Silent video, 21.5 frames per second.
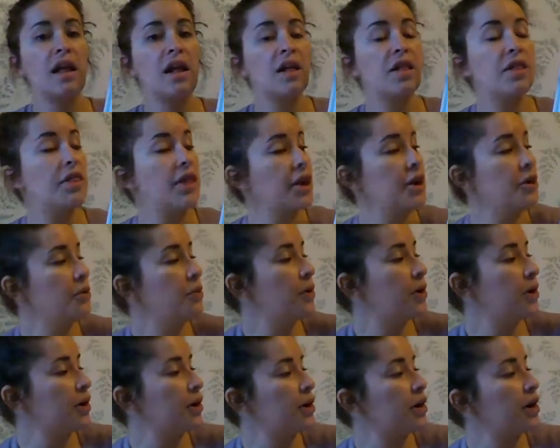There
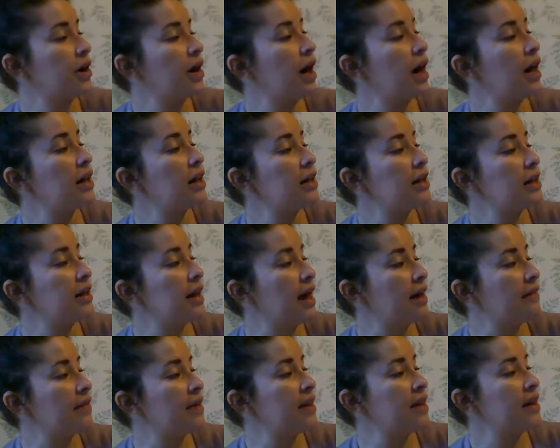were
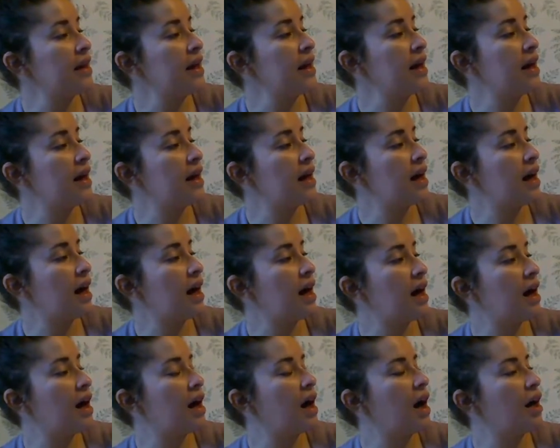11
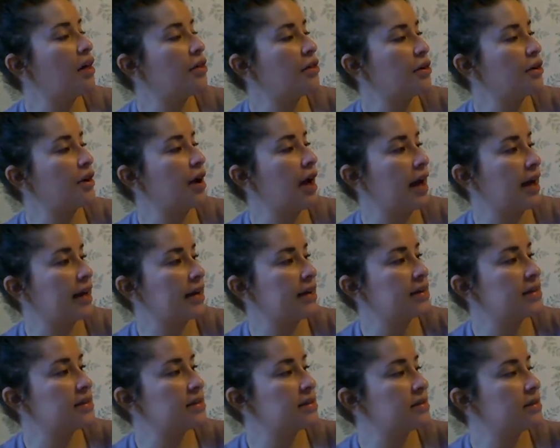other
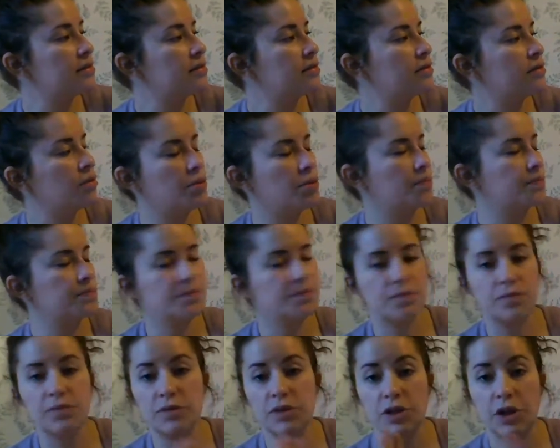eggs.
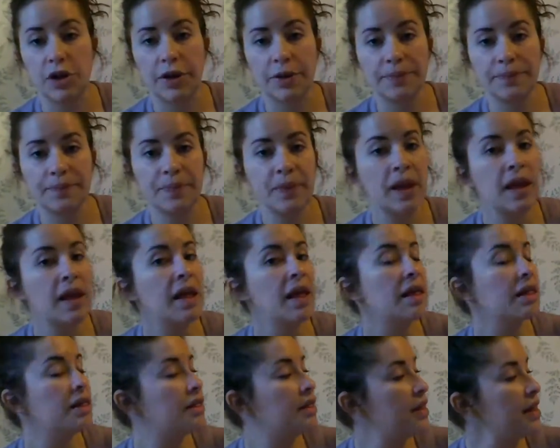sorry.
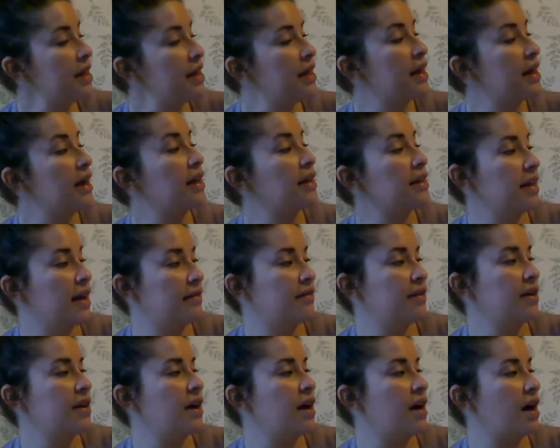The
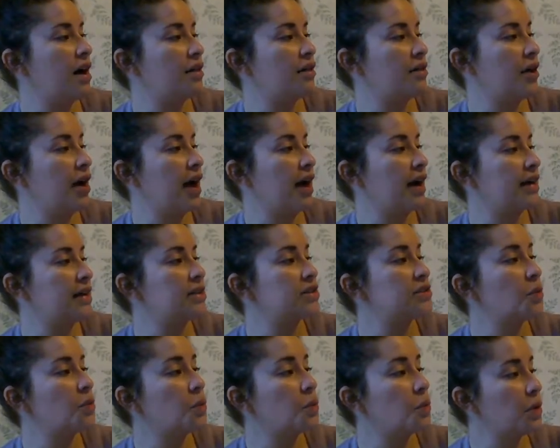11 other
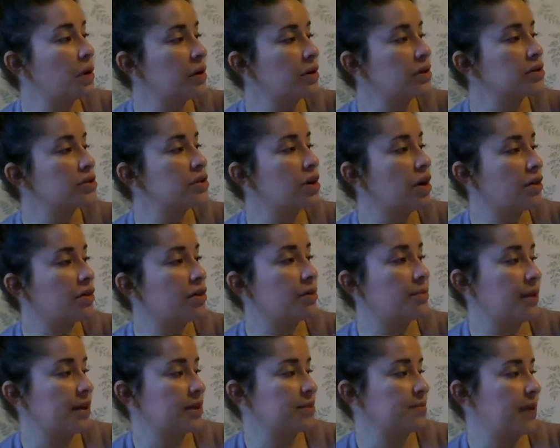eggs weren't on their
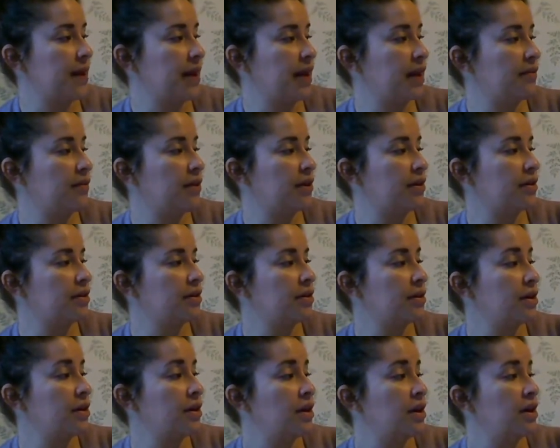best behavior.
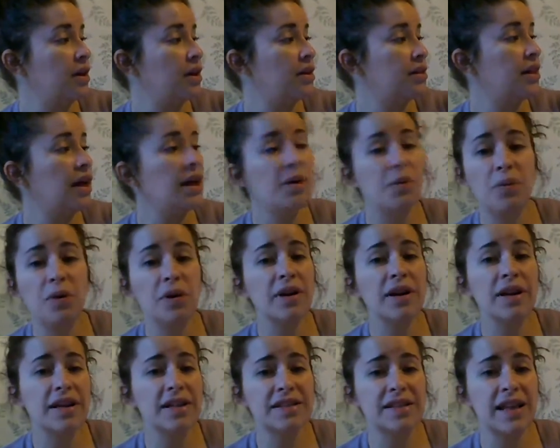They
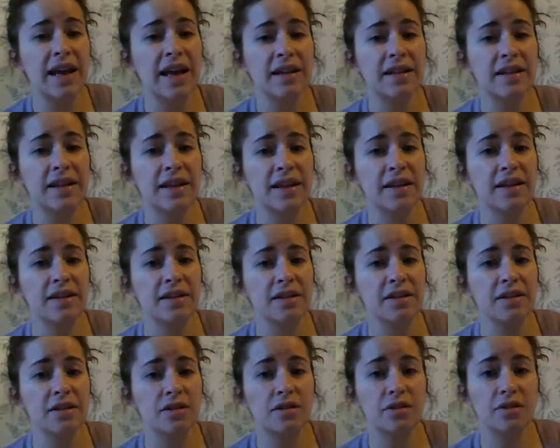weren't exactly
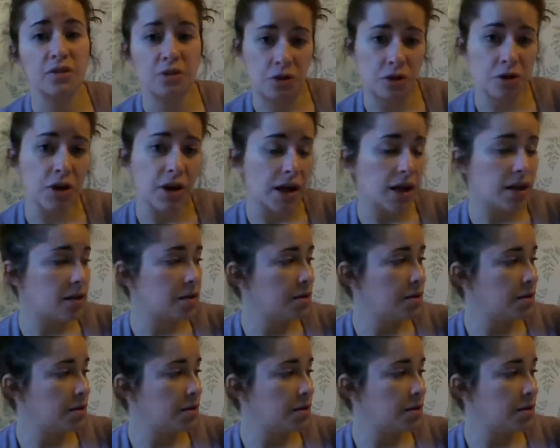good.